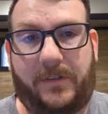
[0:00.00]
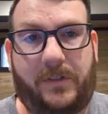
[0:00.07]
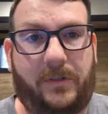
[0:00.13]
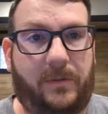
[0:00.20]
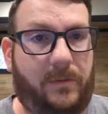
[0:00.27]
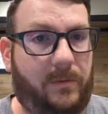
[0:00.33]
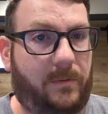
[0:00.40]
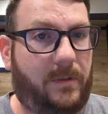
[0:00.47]

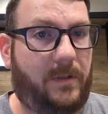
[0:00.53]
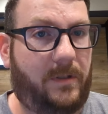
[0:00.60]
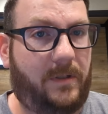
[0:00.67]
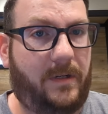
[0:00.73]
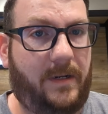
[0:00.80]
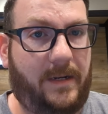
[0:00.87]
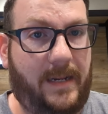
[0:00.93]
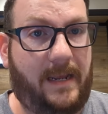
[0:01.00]
to
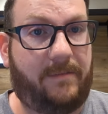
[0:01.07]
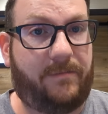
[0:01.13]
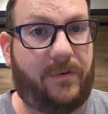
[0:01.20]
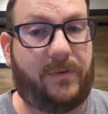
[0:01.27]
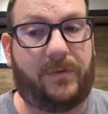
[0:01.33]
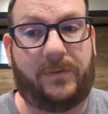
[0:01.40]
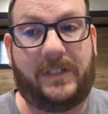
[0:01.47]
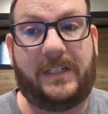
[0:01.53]
that
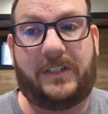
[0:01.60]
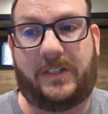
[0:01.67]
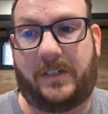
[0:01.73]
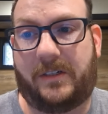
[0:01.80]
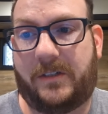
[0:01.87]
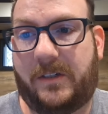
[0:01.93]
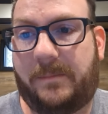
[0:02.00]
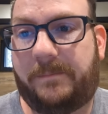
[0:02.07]
further
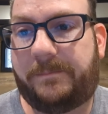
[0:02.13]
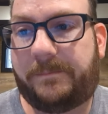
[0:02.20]
distance